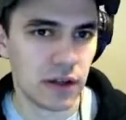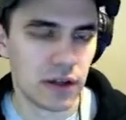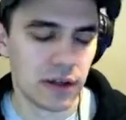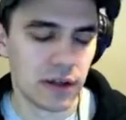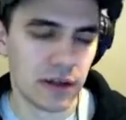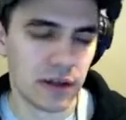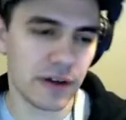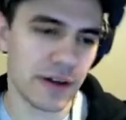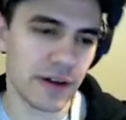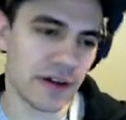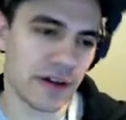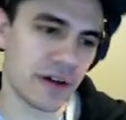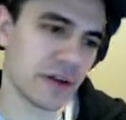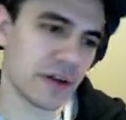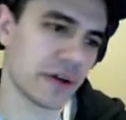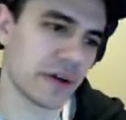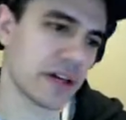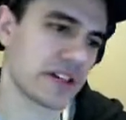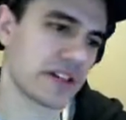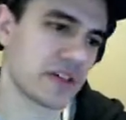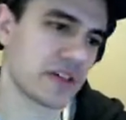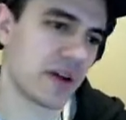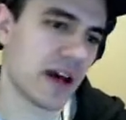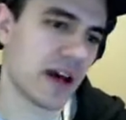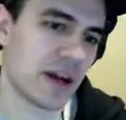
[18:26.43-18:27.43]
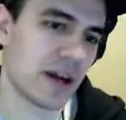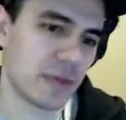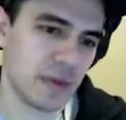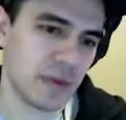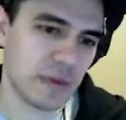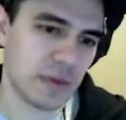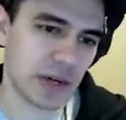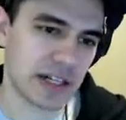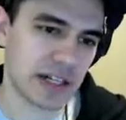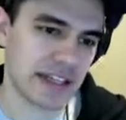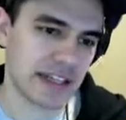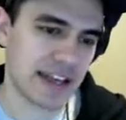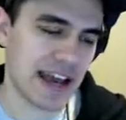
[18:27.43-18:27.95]
All right, so how do we
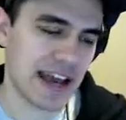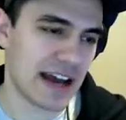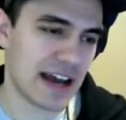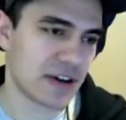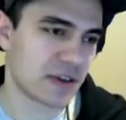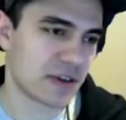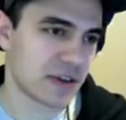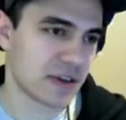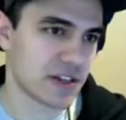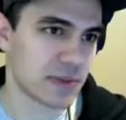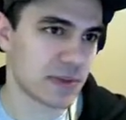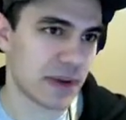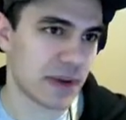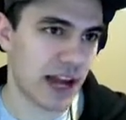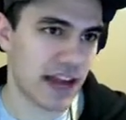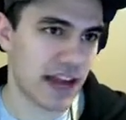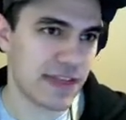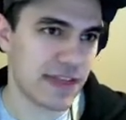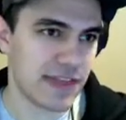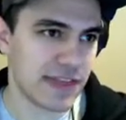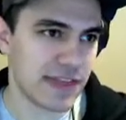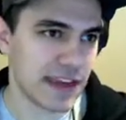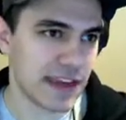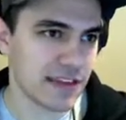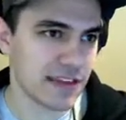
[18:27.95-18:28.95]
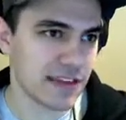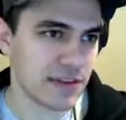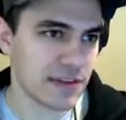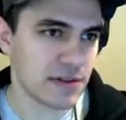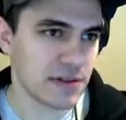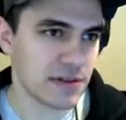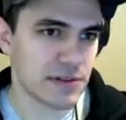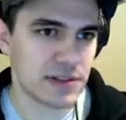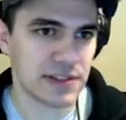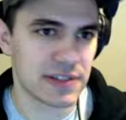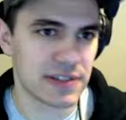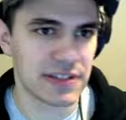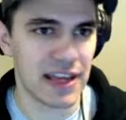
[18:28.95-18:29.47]
want to tackle this one? I think
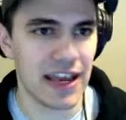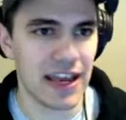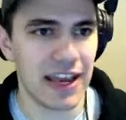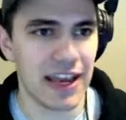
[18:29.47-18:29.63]
there's